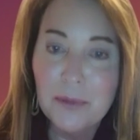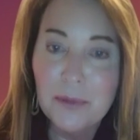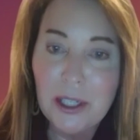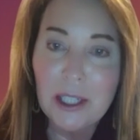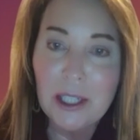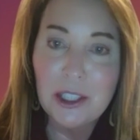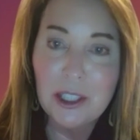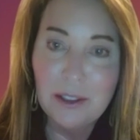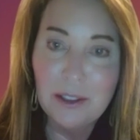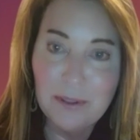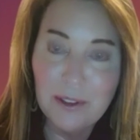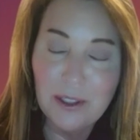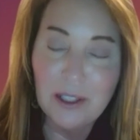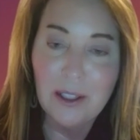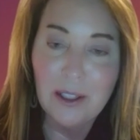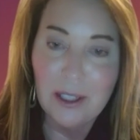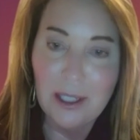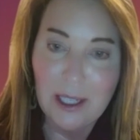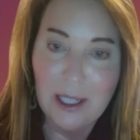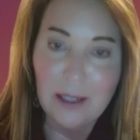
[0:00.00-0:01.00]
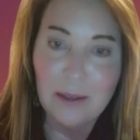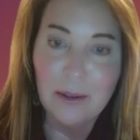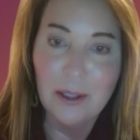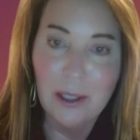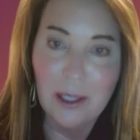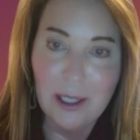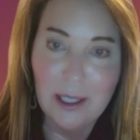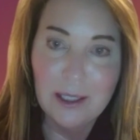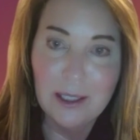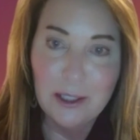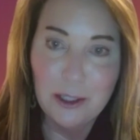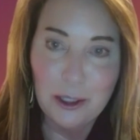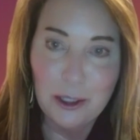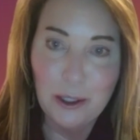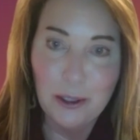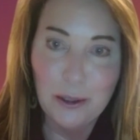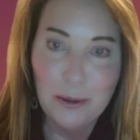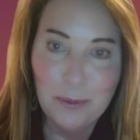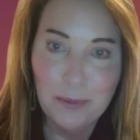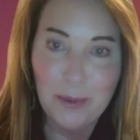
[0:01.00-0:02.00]
touchy feely, I realize,
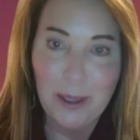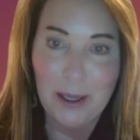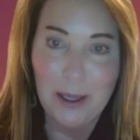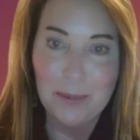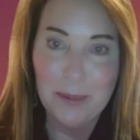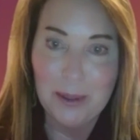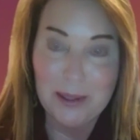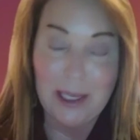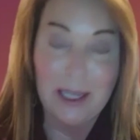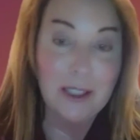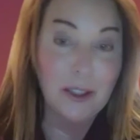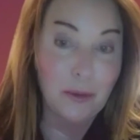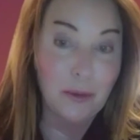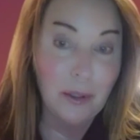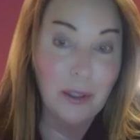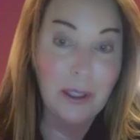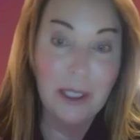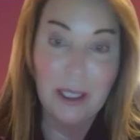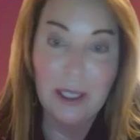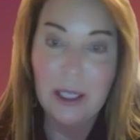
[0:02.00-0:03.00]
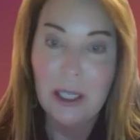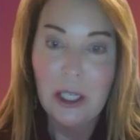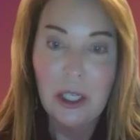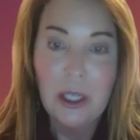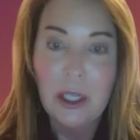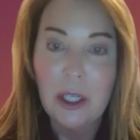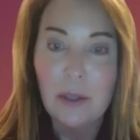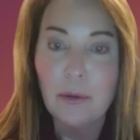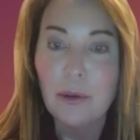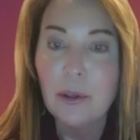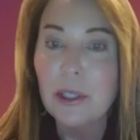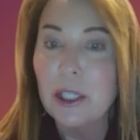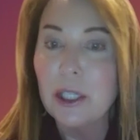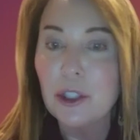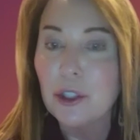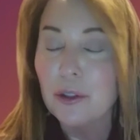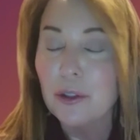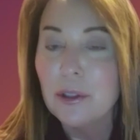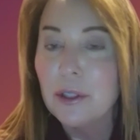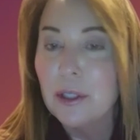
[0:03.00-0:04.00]
but that's really, really
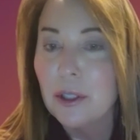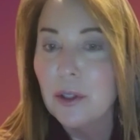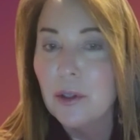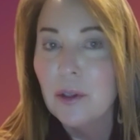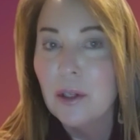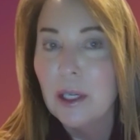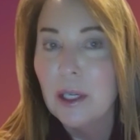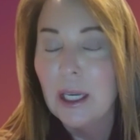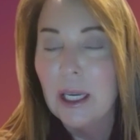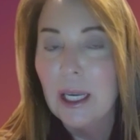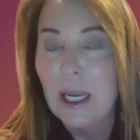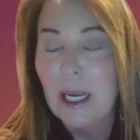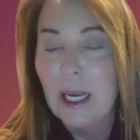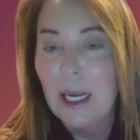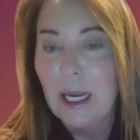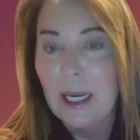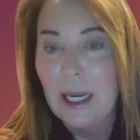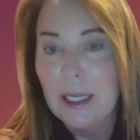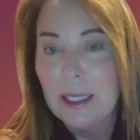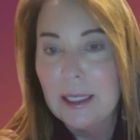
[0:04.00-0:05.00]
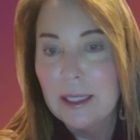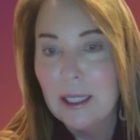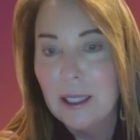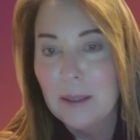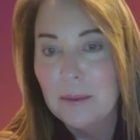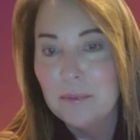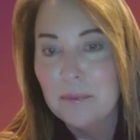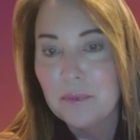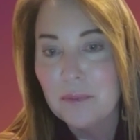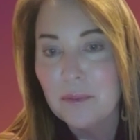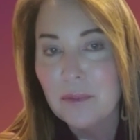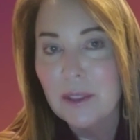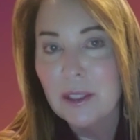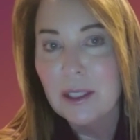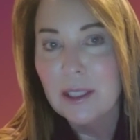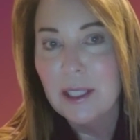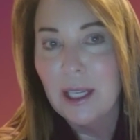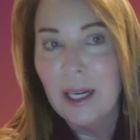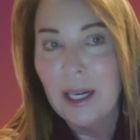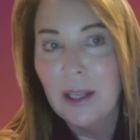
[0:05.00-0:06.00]
true. And
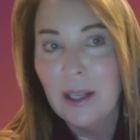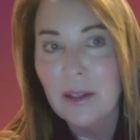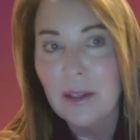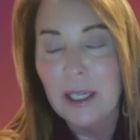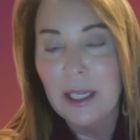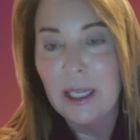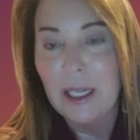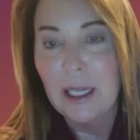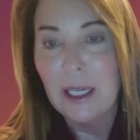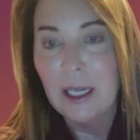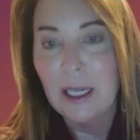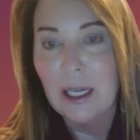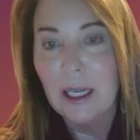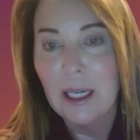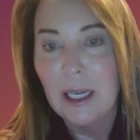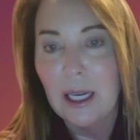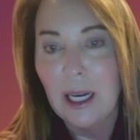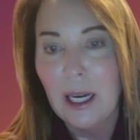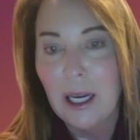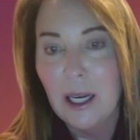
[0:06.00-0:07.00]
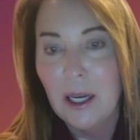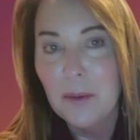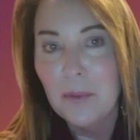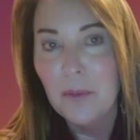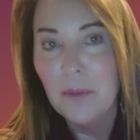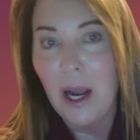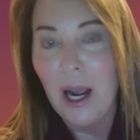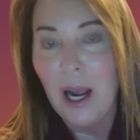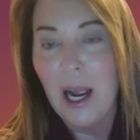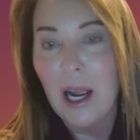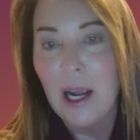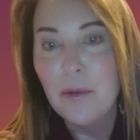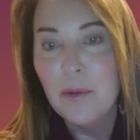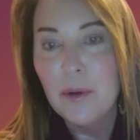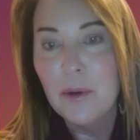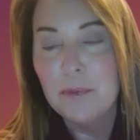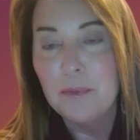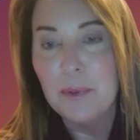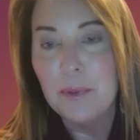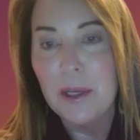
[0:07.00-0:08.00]
secondly, I will